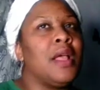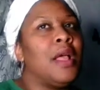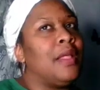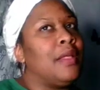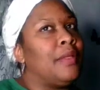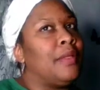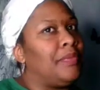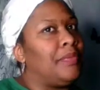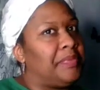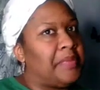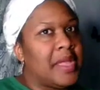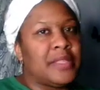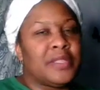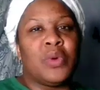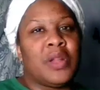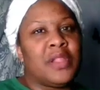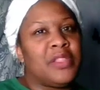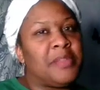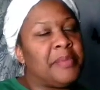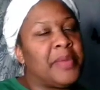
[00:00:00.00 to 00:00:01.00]
that's one of the
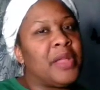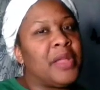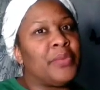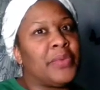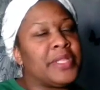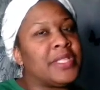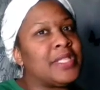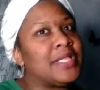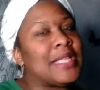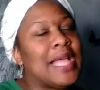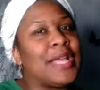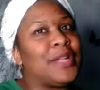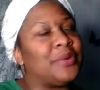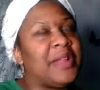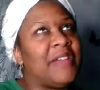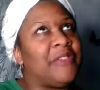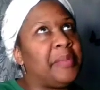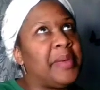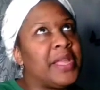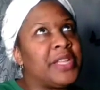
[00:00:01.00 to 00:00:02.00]
main reasons I don't have a
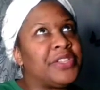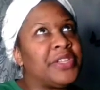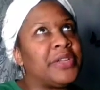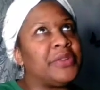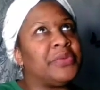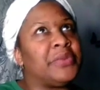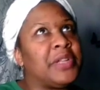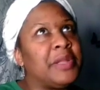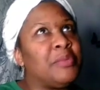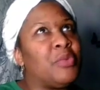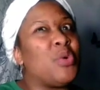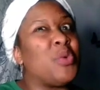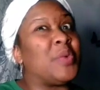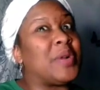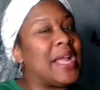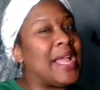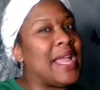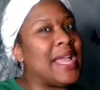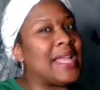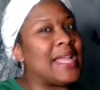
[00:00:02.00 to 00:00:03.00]
pet channel anymore. When I
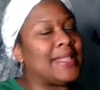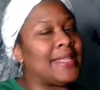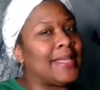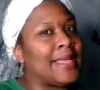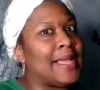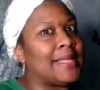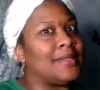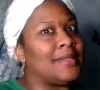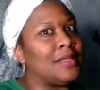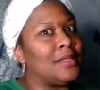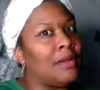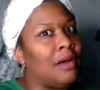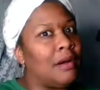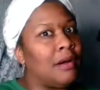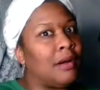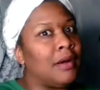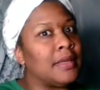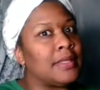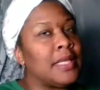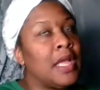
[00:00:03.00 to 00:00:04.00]
had the cats and the
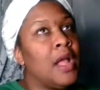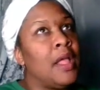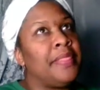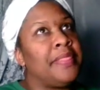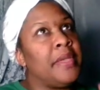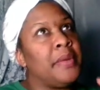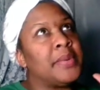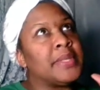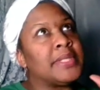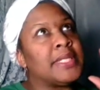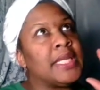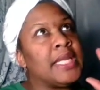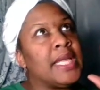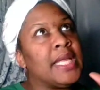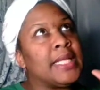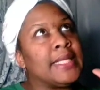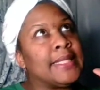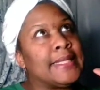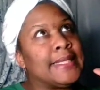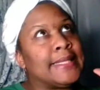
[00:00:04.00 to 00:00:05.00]
dogs, there was an
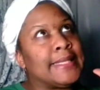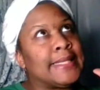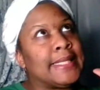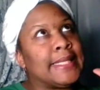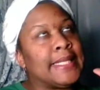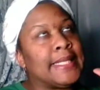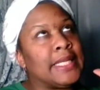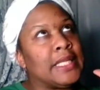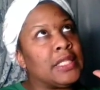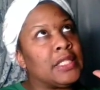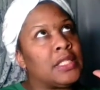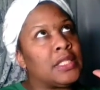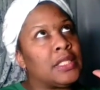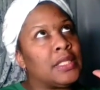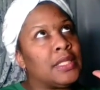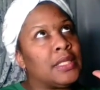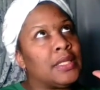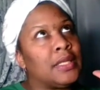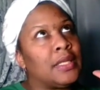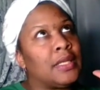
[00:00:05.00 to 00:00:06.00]
incident
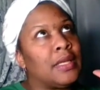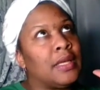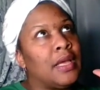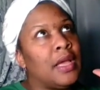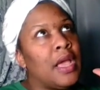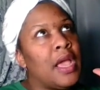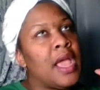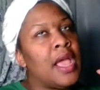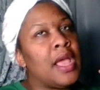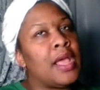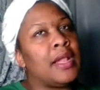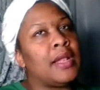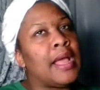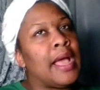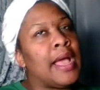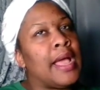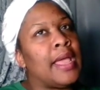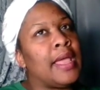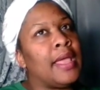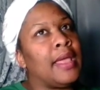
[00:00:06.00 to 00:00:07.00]
and
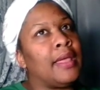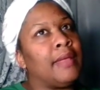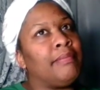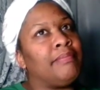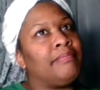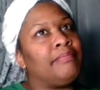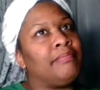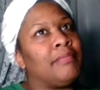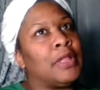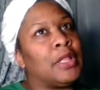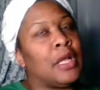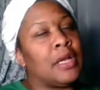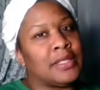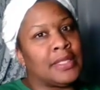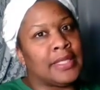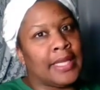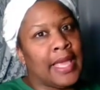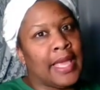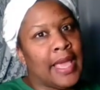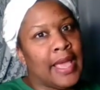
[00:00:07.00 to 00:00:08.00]
I lost a
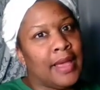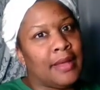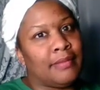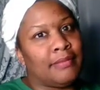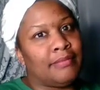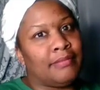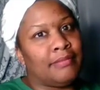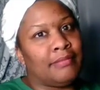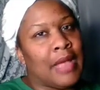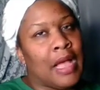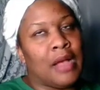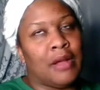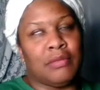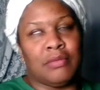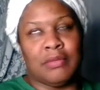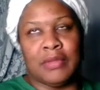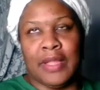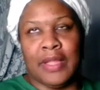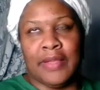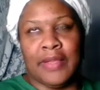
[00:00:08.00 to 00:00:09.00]
cat. I'll leave
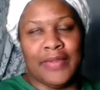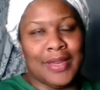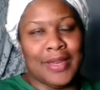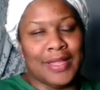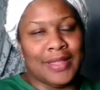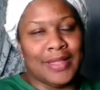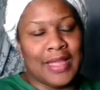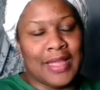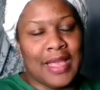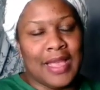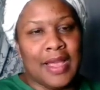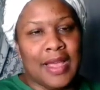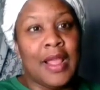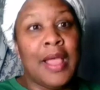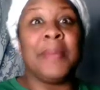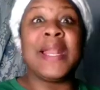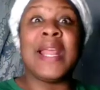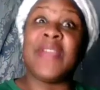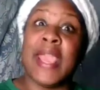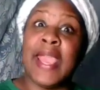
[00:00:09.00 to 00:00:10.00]
it at that. But I have
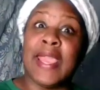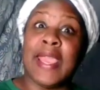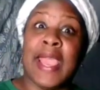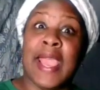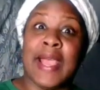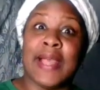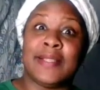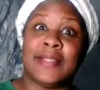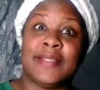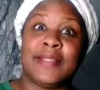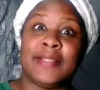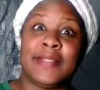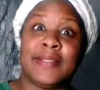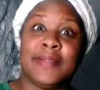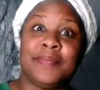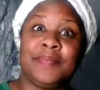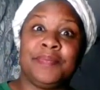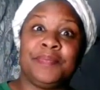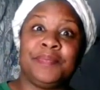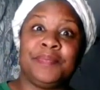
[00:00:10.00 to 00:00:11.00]
8 cats.
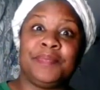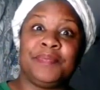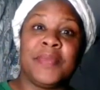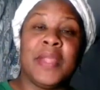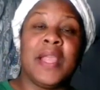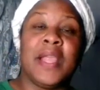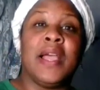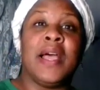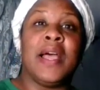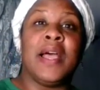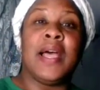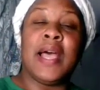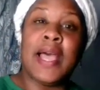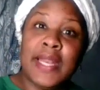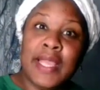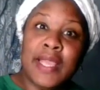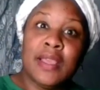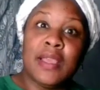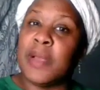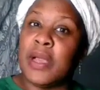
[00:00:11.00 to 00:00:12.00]
Honey is
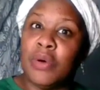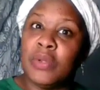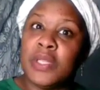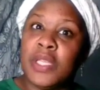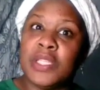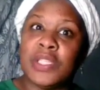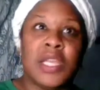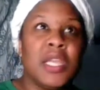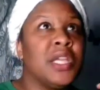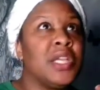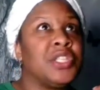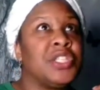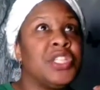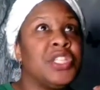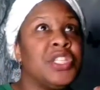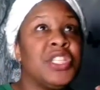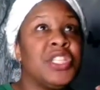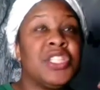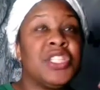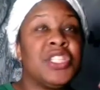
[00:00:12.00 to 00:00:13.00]
my oldest.
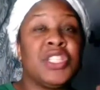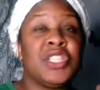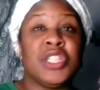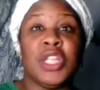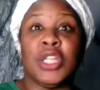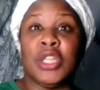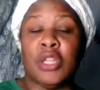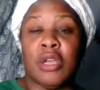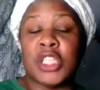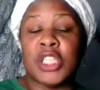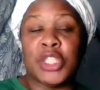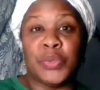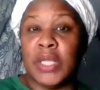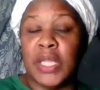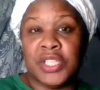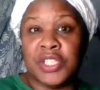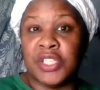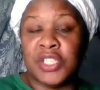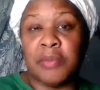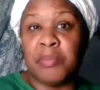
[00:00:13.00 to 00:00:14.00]
She's the longest
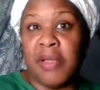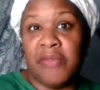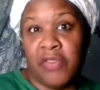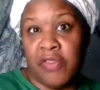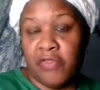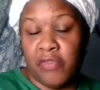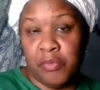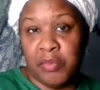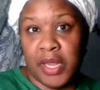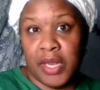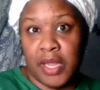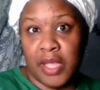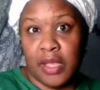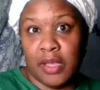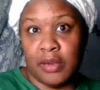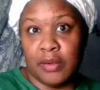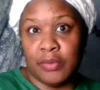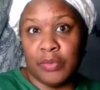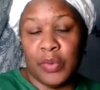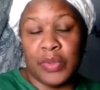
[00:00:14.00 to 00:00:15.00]
relationship I've ever been in
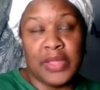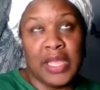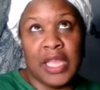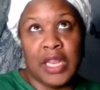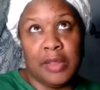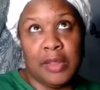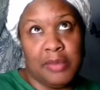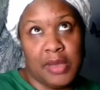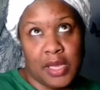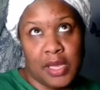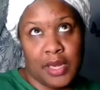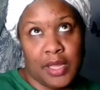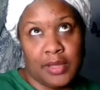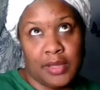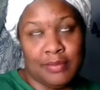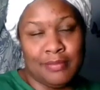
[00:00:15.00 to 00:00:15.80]
with anybody.